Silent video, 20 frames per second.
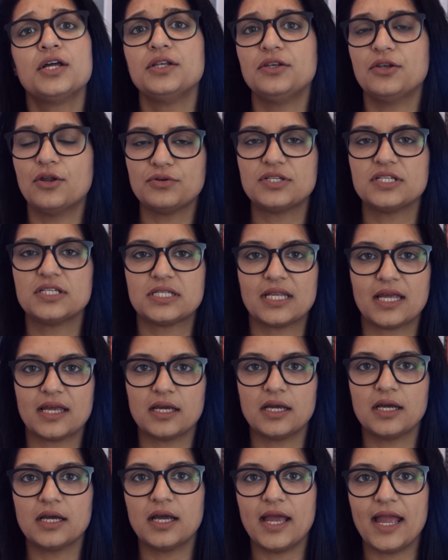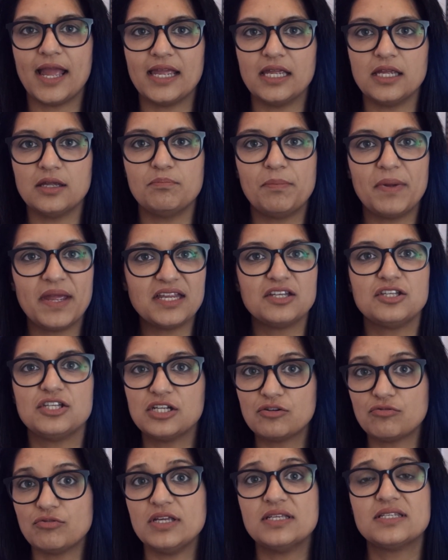noticed a big
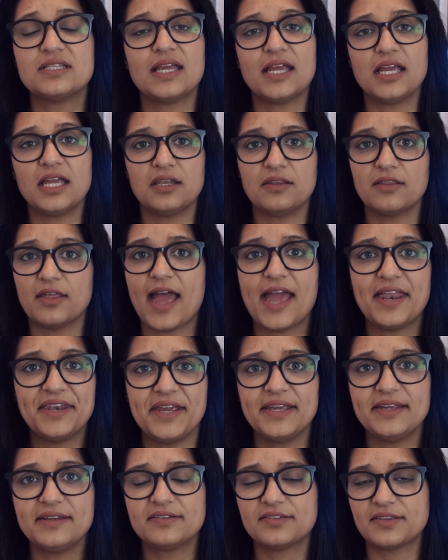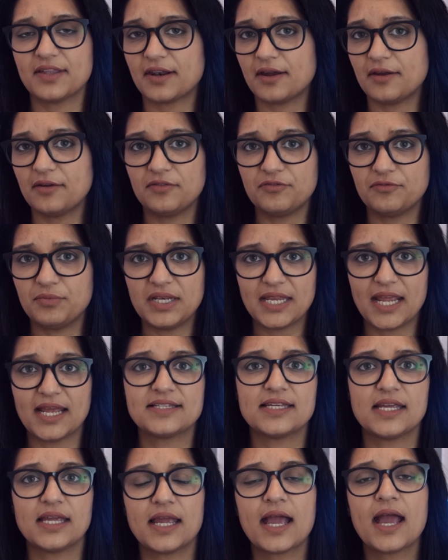decrease in the headaches that I've been
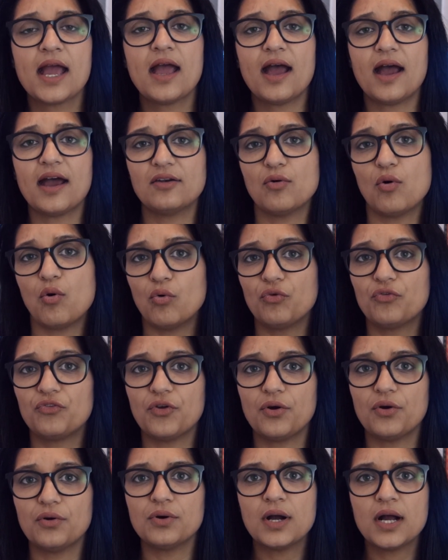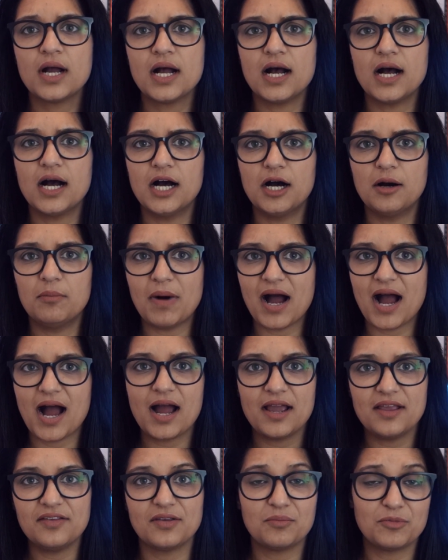getting, and also my
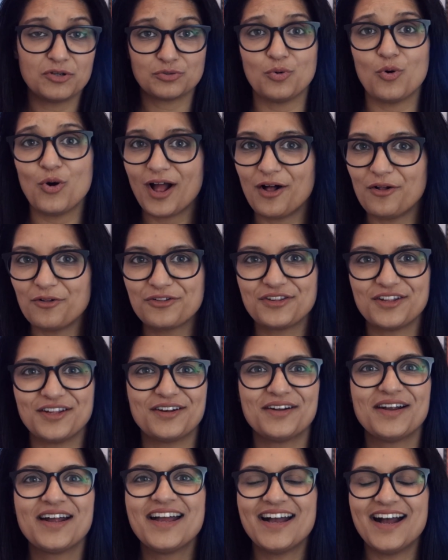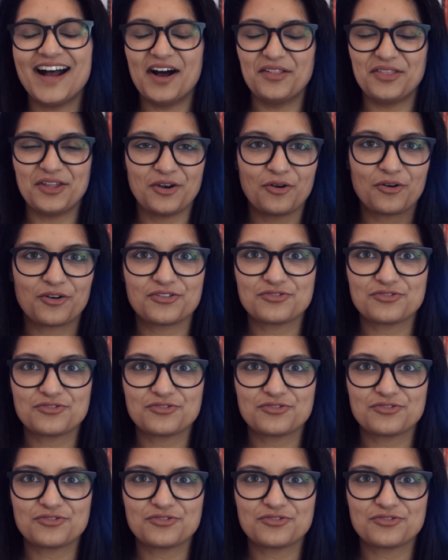eyes are much more healthier. They're not